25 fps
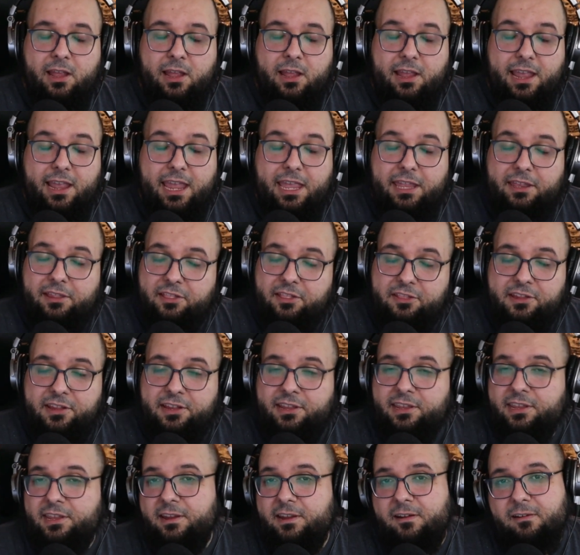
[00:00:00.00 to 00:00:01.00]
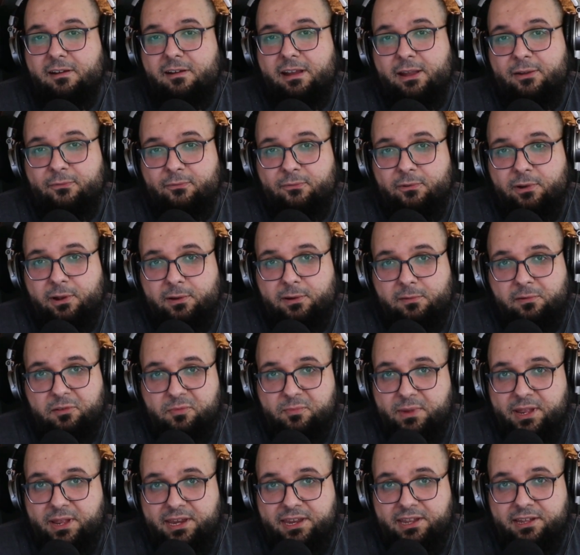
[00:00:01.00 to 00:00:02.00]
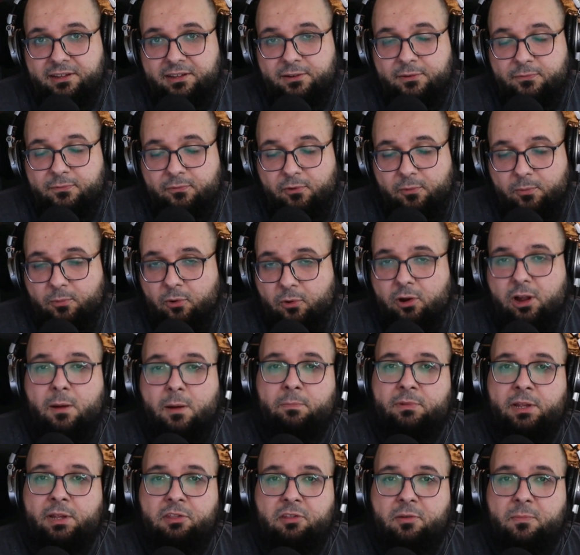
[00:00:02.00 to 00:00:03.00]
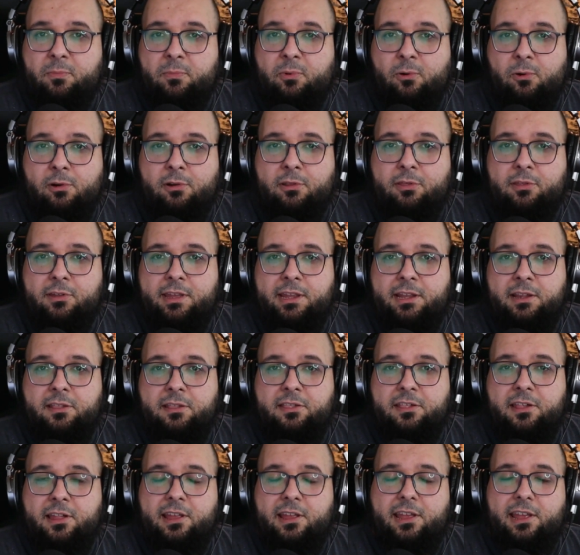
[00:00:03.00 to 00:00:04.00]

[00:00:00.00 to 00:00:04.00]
And stick here at Friggin Nerds Media for more updates on Poor Things